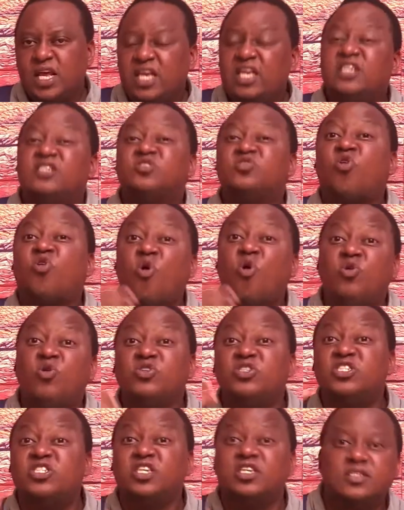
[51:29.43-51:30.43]
he's
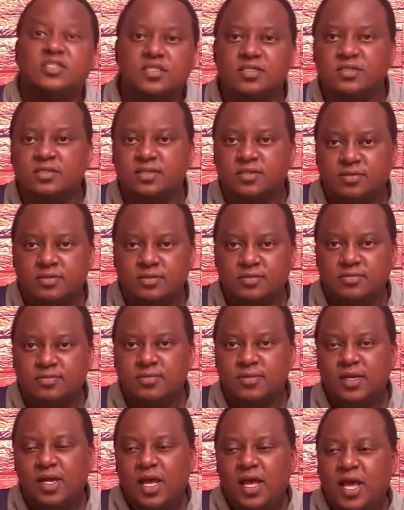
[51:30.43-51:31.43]
conscious
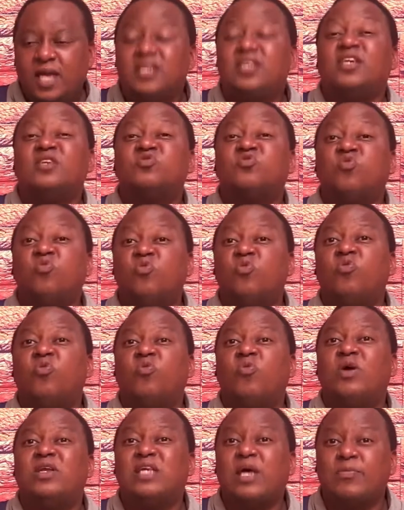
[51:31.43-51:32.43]
and guess who
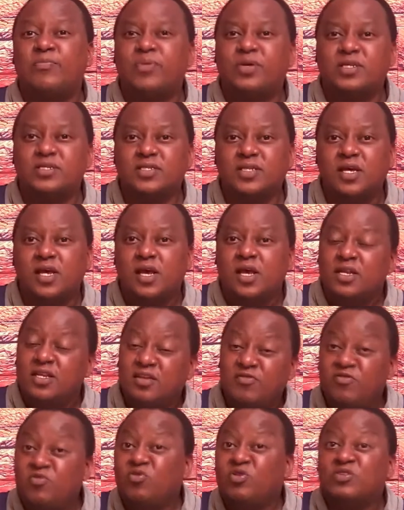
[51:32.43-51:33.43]
what happens
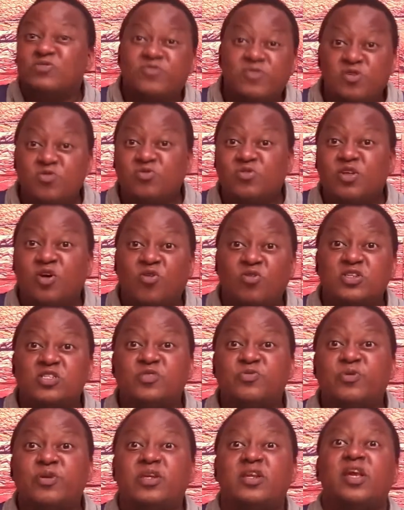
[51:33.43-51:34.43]
david was filled with the holy
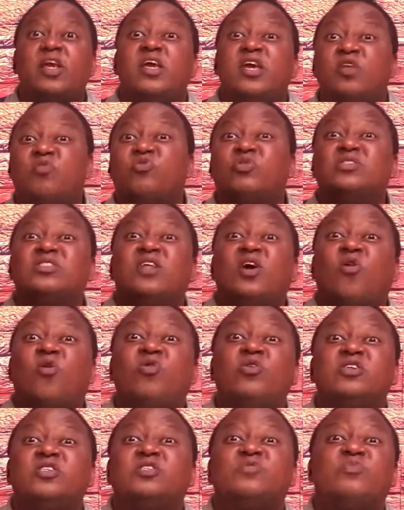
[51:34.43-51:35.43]
spirit it was the
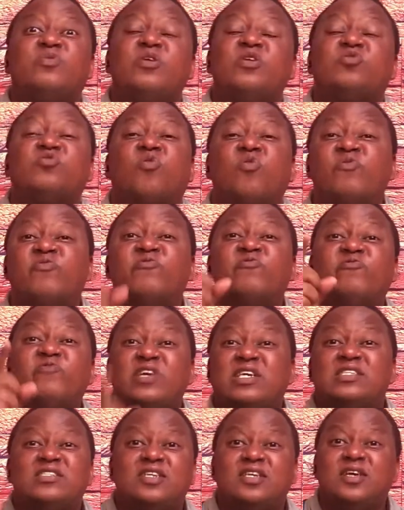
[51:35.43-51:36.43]
holy spirit
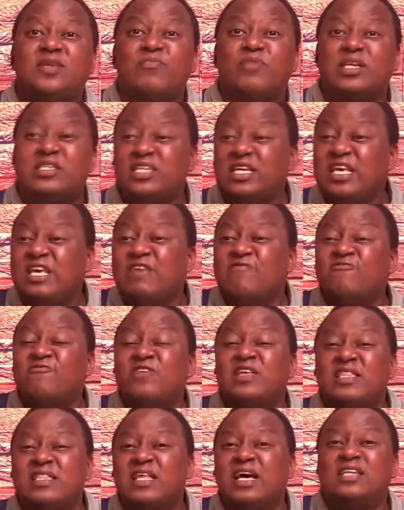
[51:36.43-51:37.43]
convicting him that
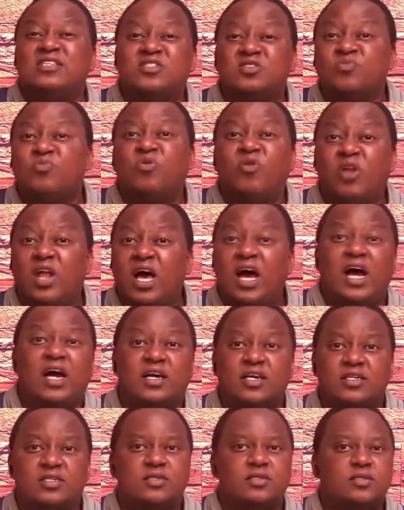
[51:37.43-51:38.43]
even that small
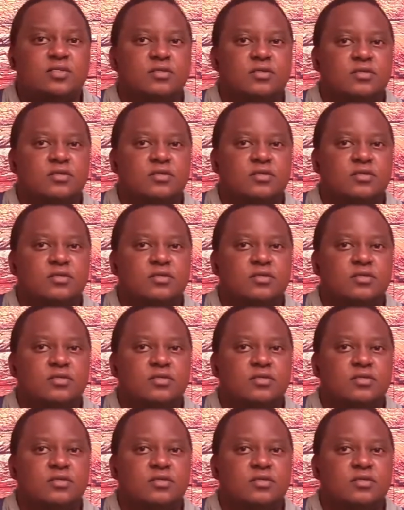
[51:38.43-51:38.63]
act